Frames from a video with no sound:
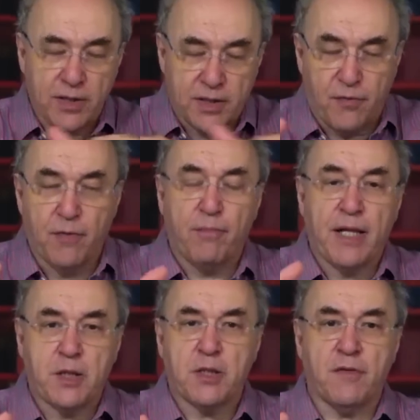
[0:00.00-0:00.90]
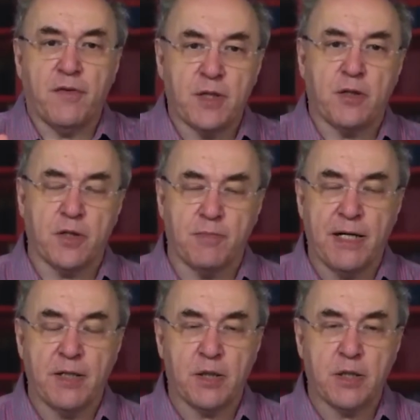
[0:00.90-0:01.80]
different places in physical
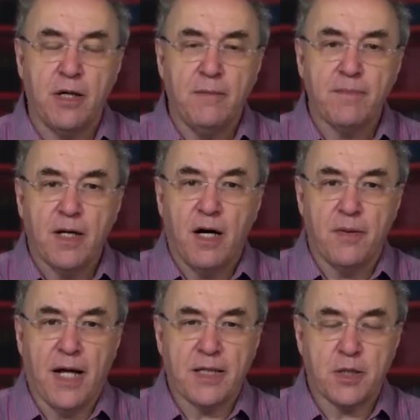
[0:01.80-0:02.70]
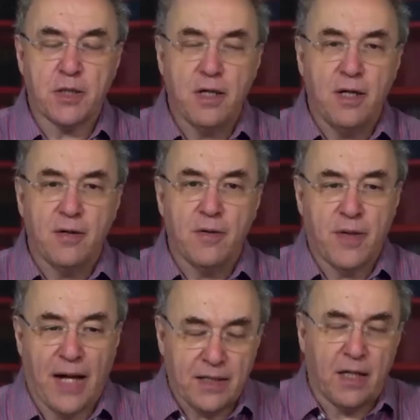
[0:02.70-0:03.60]
space. And
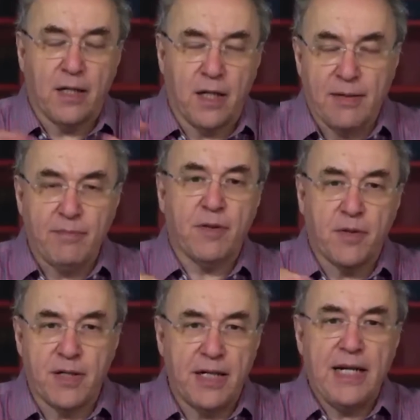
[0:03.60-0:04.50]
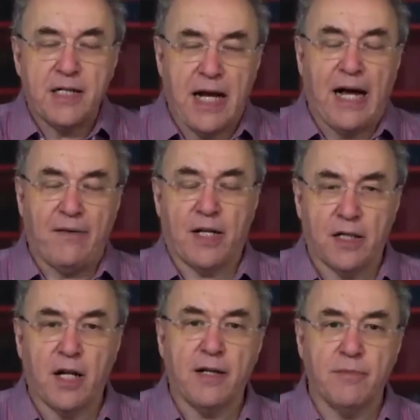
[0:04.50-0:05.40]
that alignment, the need to have that
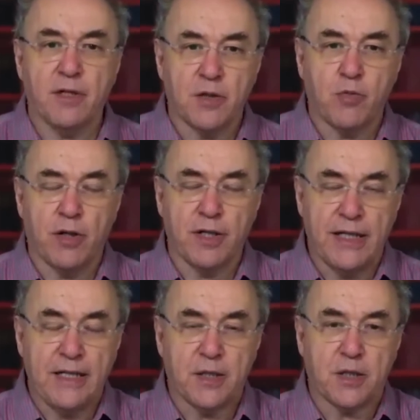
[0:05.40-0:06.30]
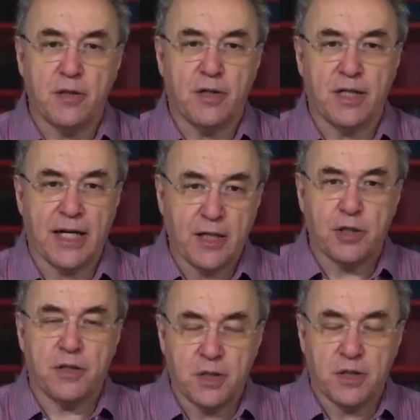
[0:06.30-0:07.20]
alignment, is what leads to
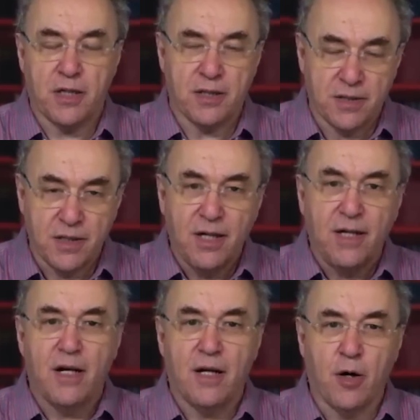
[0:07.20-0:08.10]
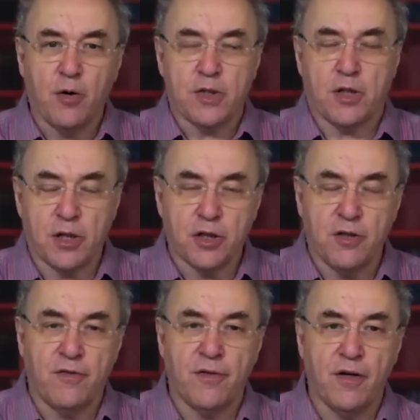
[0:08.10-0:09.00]
connections and the whole structure
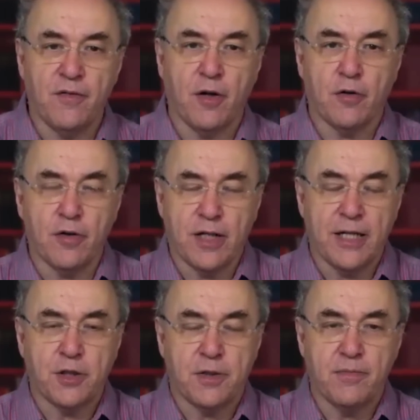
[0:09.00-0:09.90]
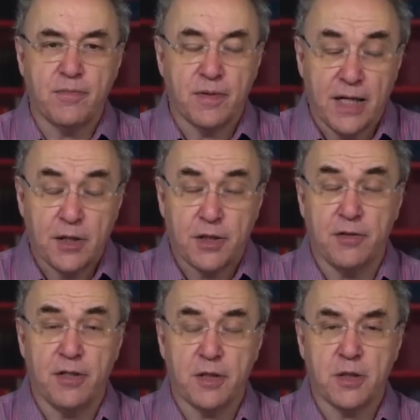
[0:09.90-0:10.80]
of local gauge
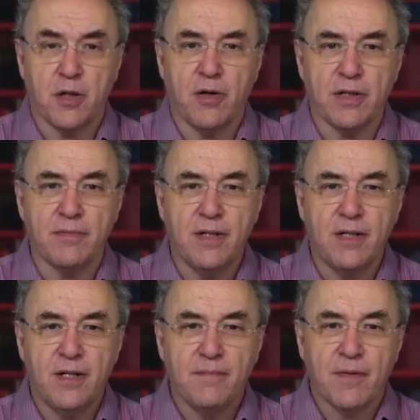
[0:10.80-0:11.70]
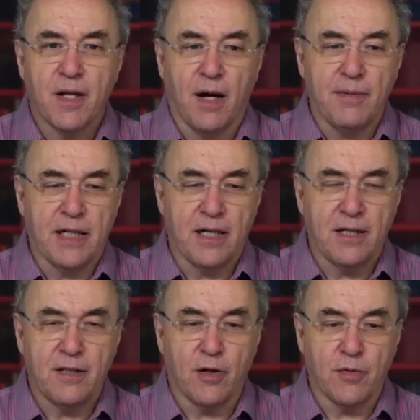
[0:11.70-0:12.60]
theories and so on. I mean,
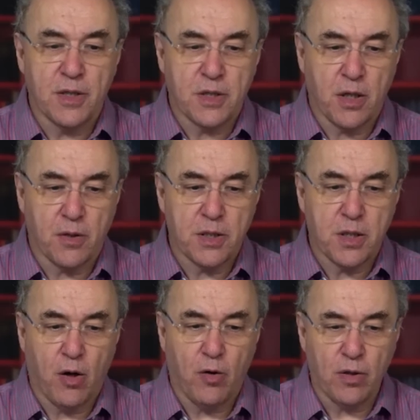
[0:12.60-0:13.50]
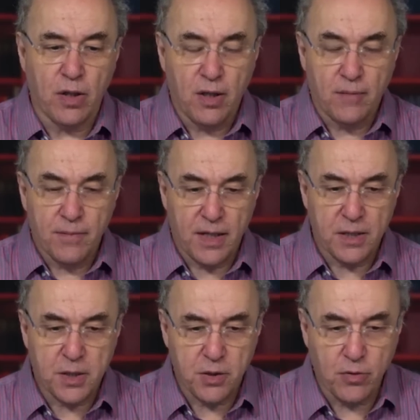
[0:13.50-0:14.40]
this whole
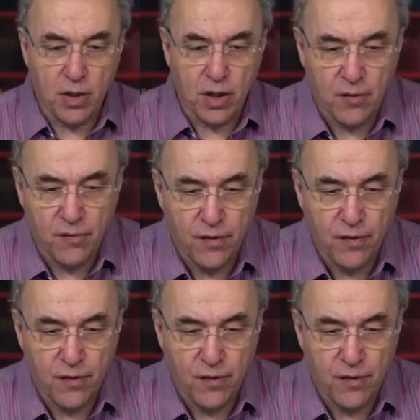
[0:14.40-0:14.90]
issue of